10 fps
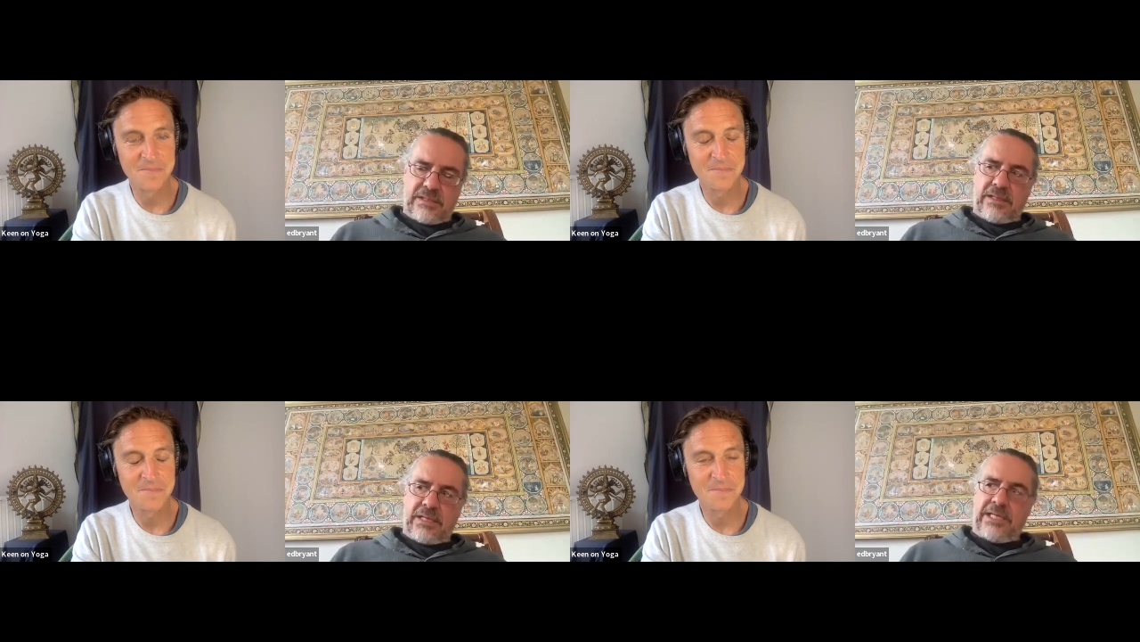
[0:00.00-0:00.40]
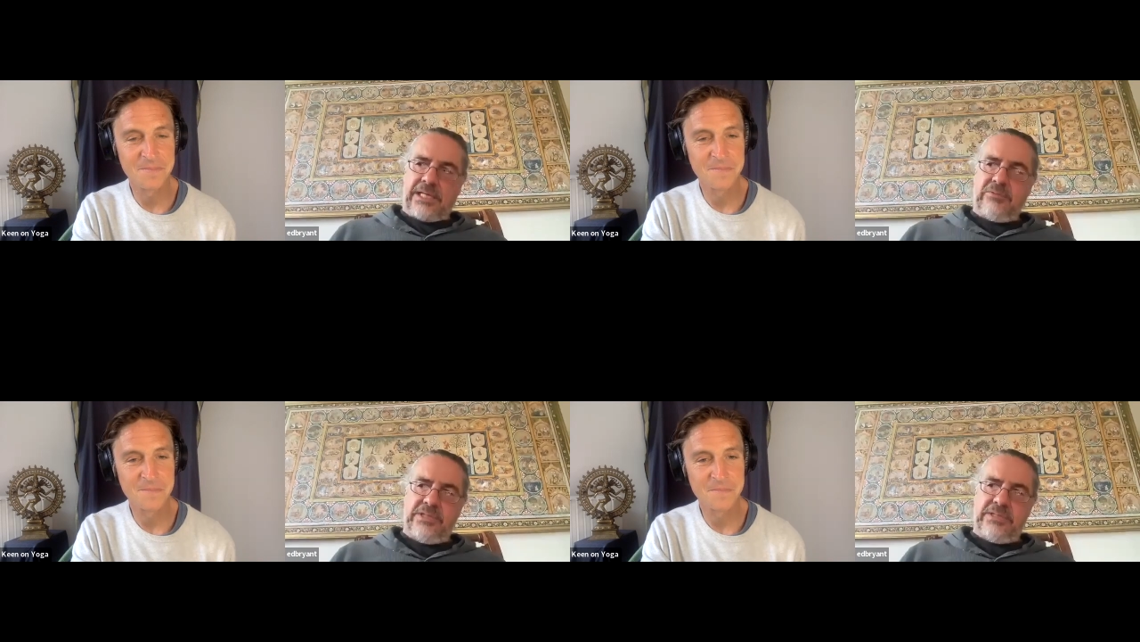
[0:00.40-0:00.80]
Speaker 1: and
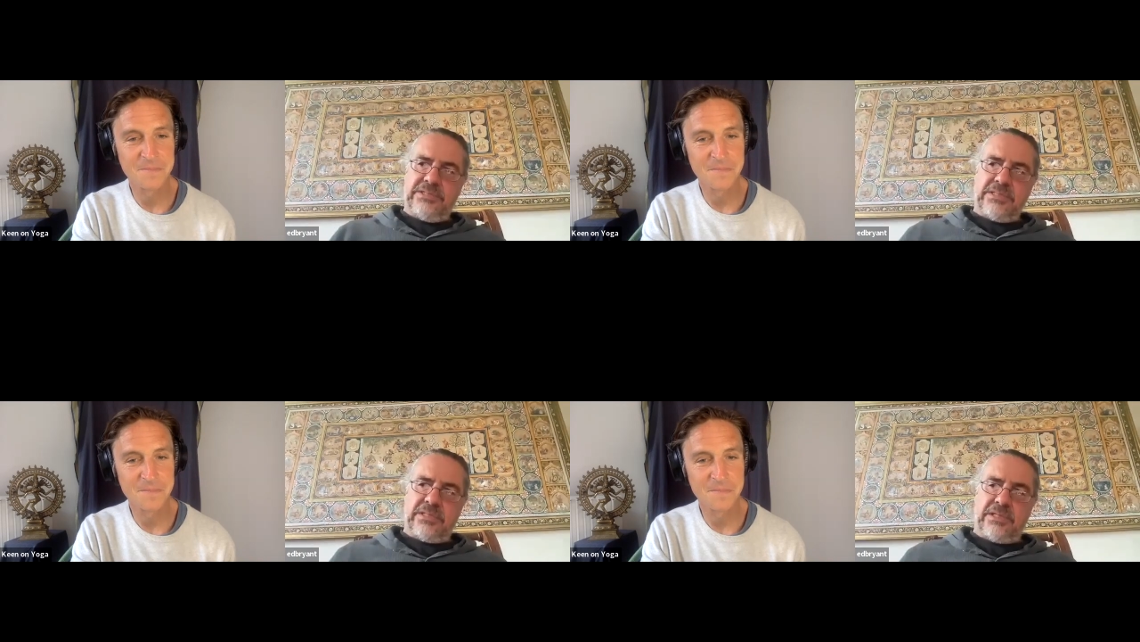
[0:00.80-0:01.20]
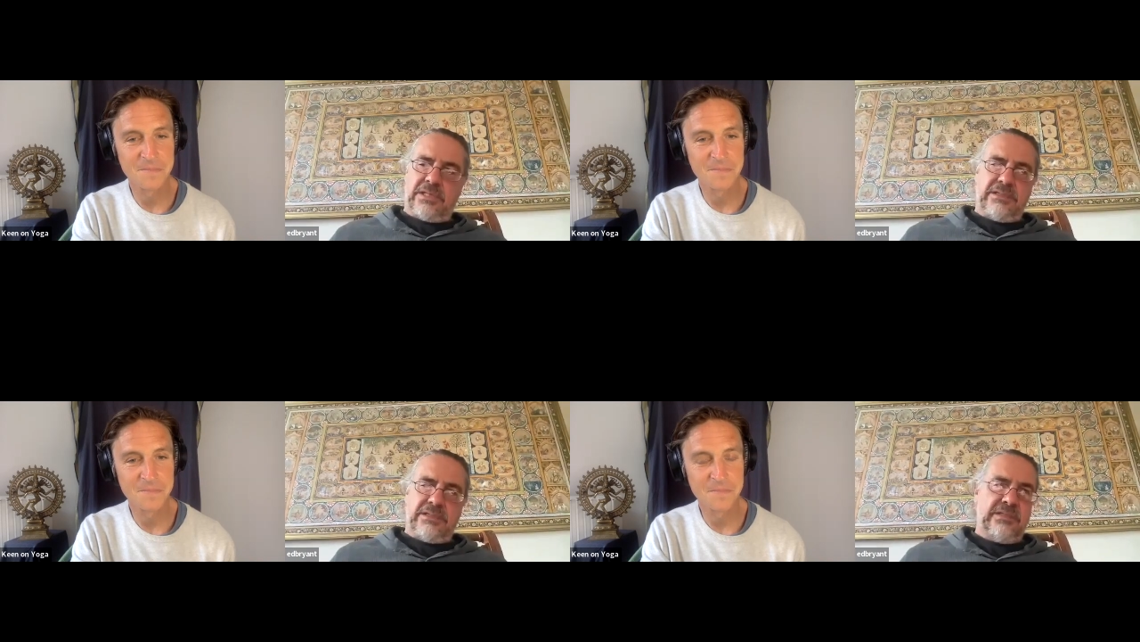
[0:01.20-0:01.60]
read uh,
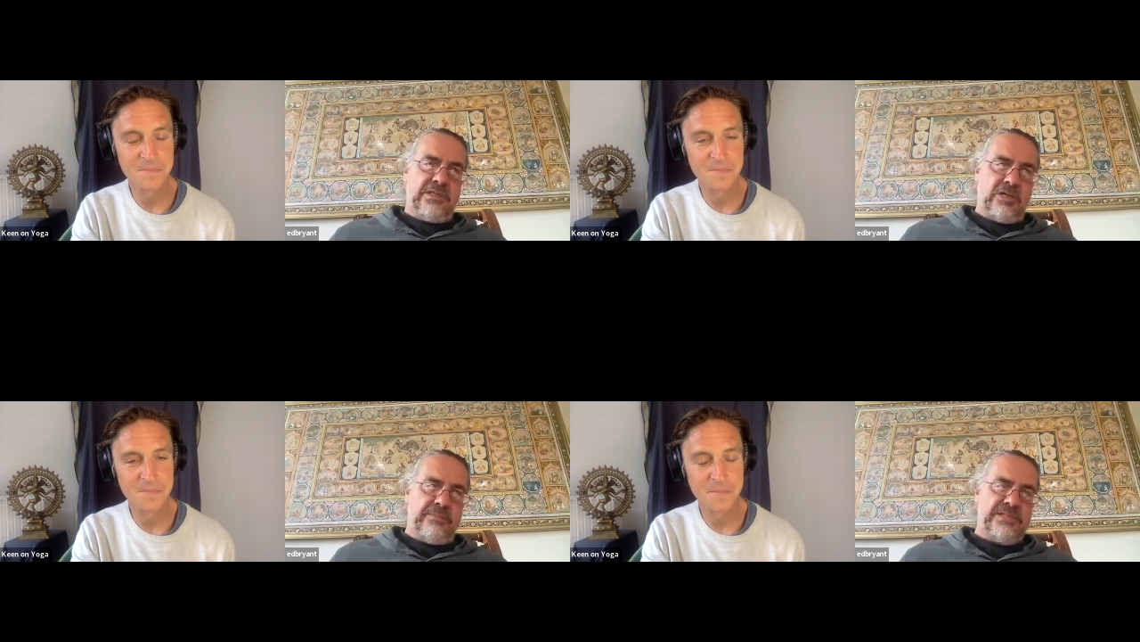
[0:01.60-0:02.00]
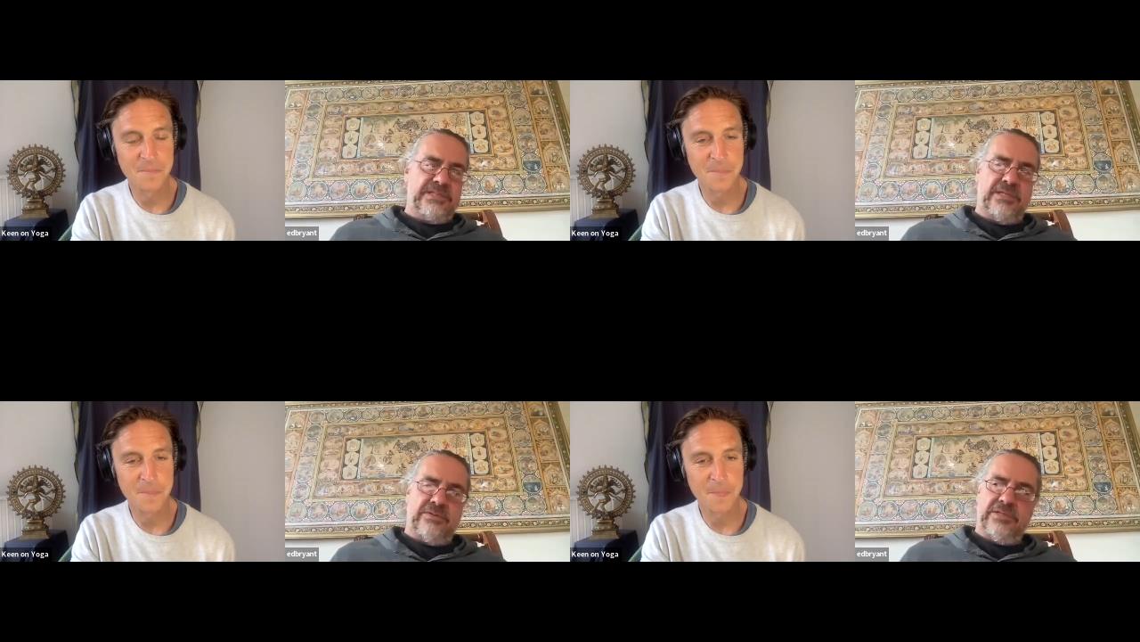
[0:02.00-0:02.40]
the
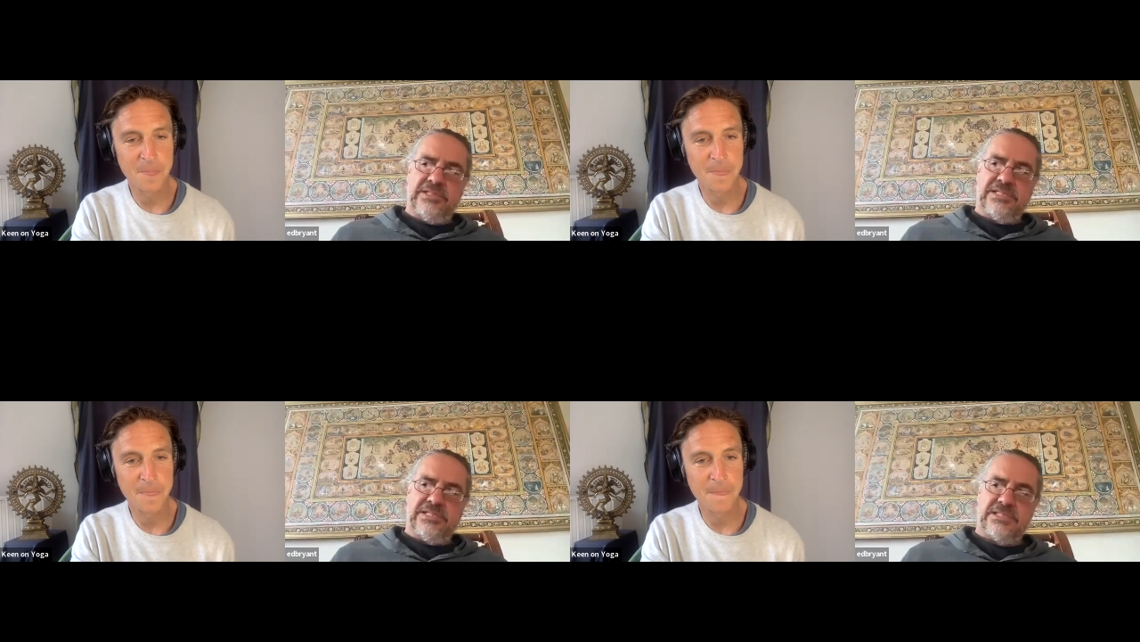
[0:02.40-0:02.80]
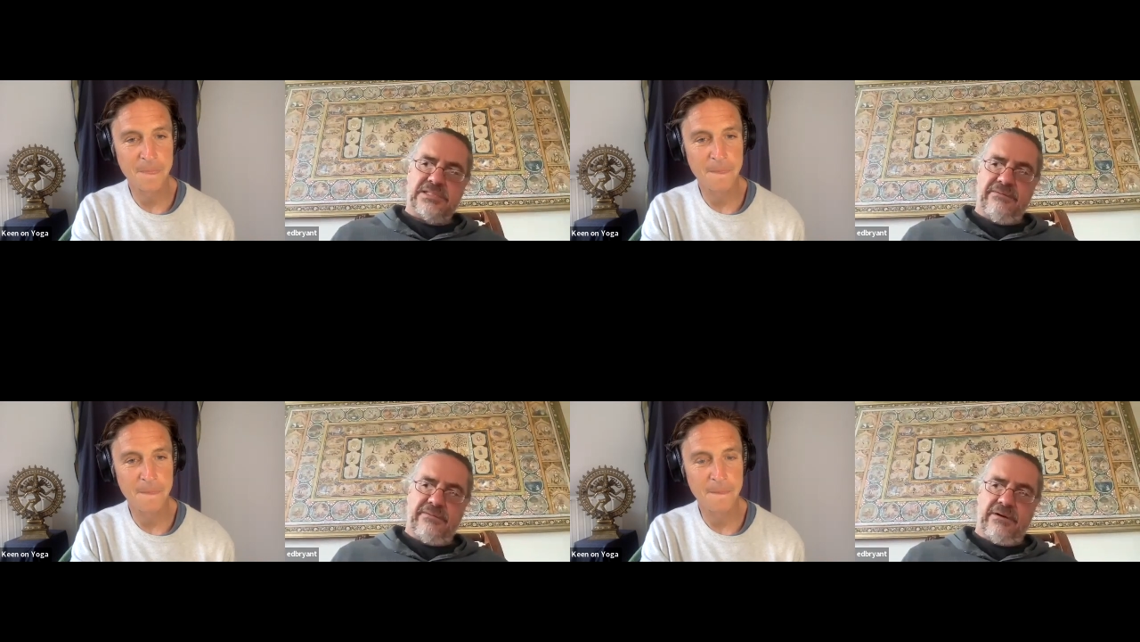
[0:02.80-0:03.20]
commentaries
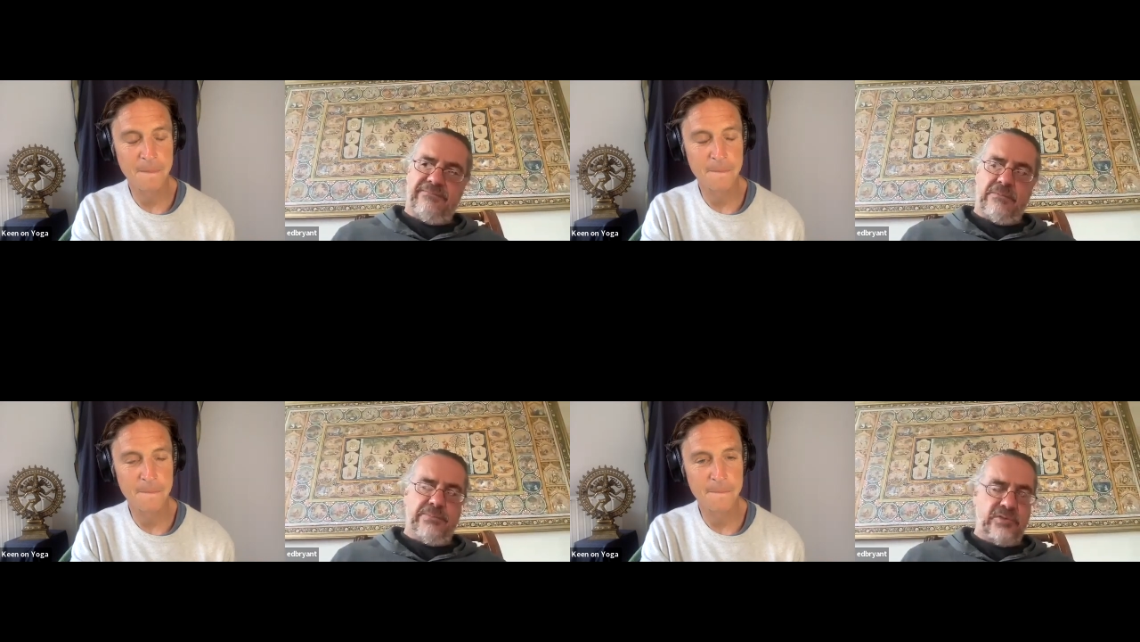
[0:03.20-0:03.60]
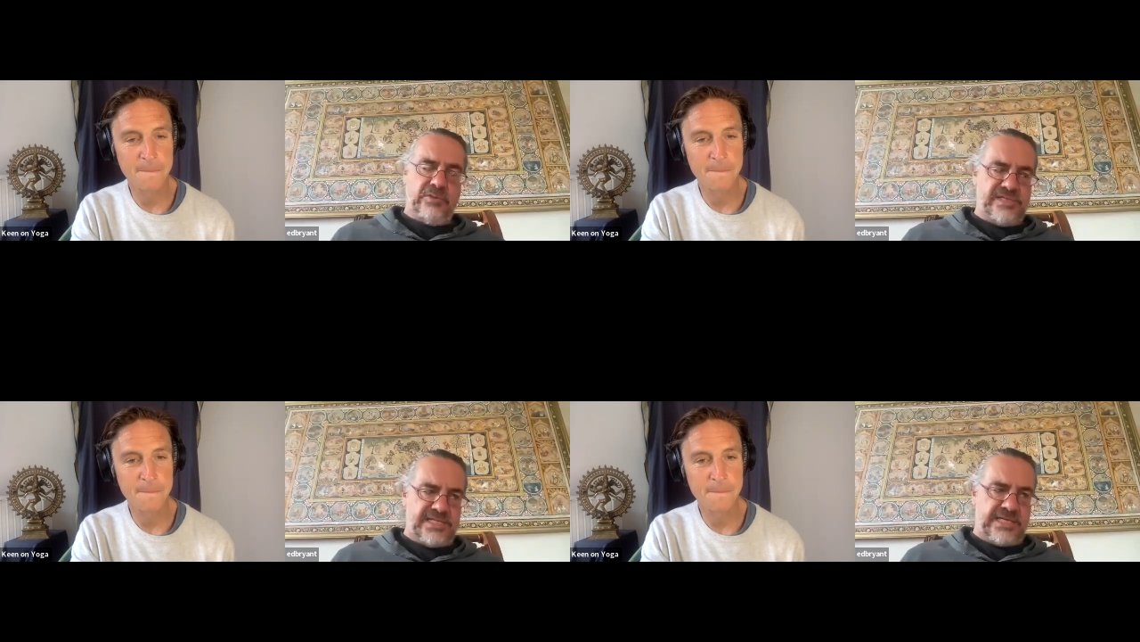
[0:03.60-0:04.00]
uh, from both
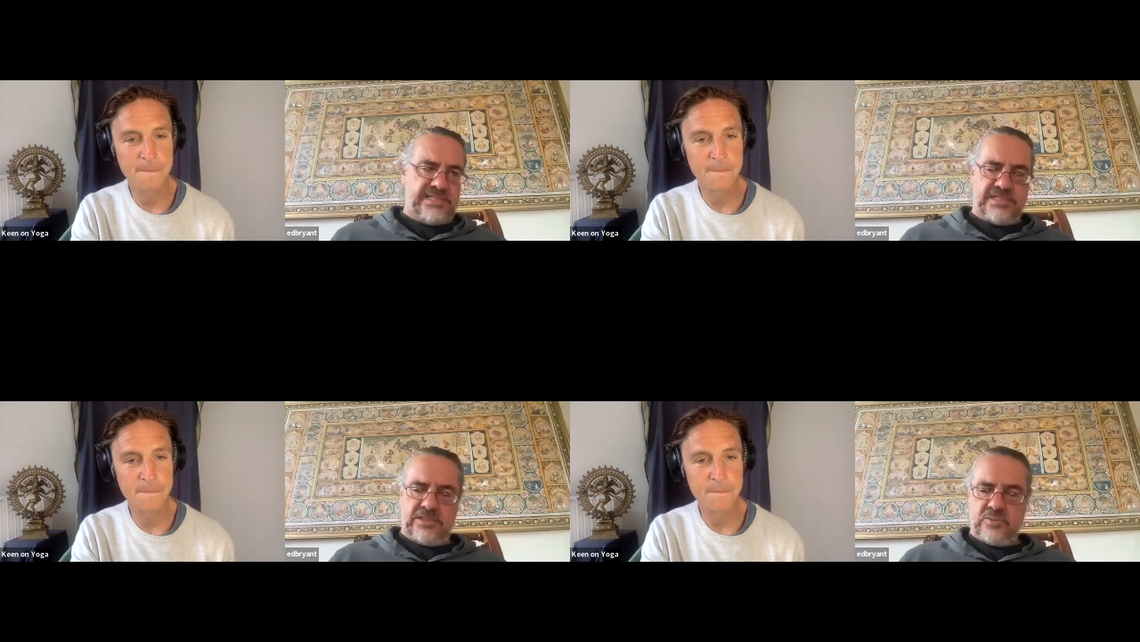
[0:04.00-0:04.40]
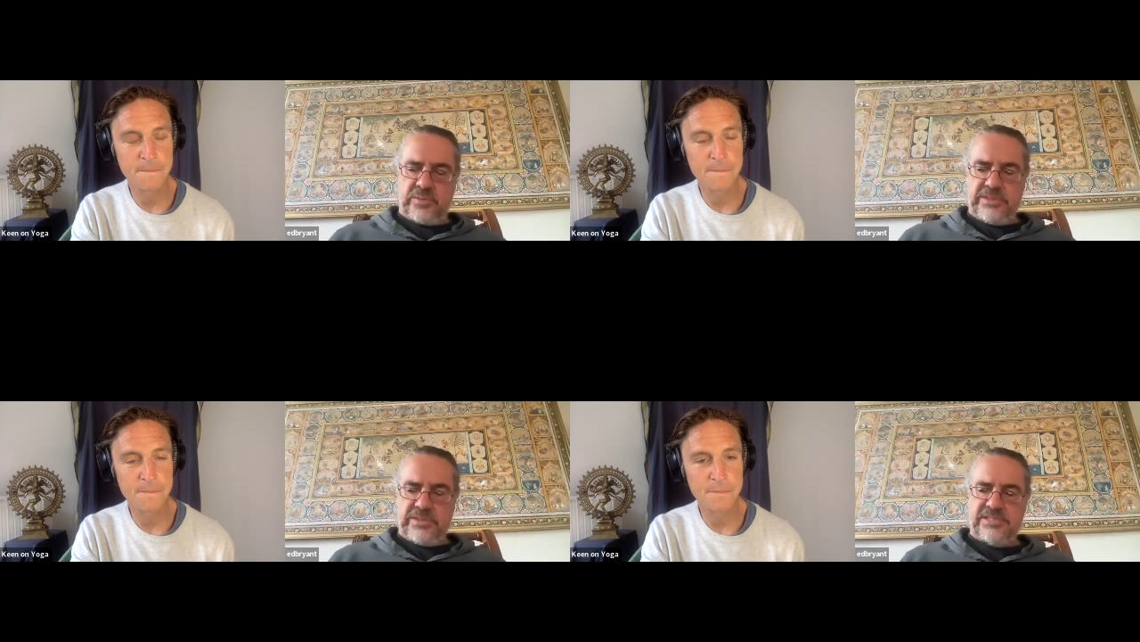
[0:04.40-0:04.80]
sides, the
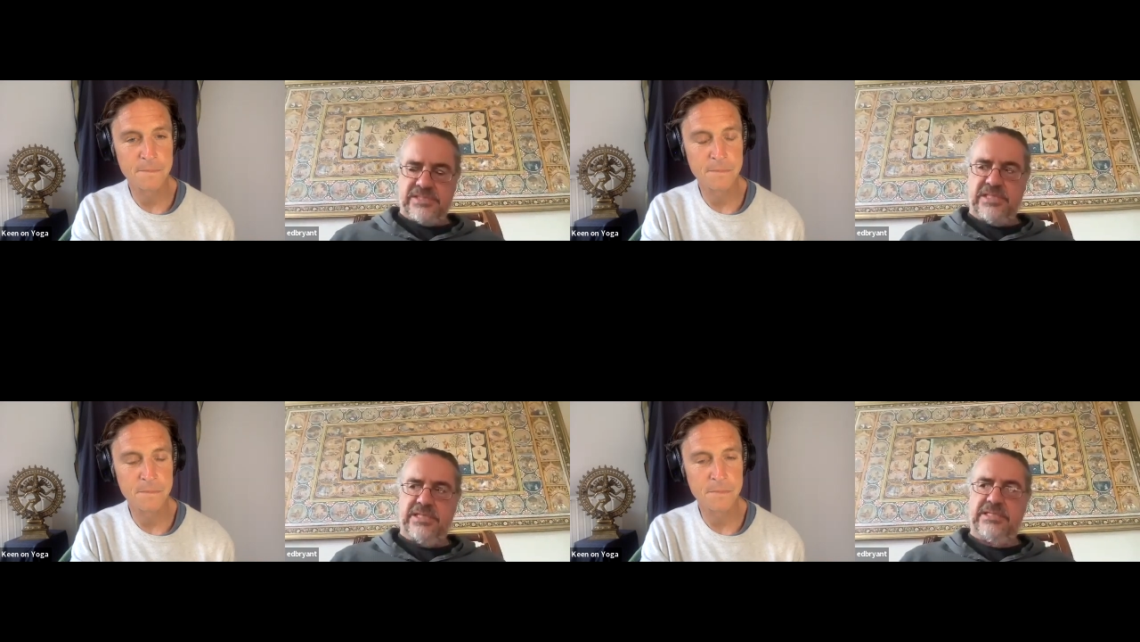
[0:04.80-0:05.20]
Advaita side,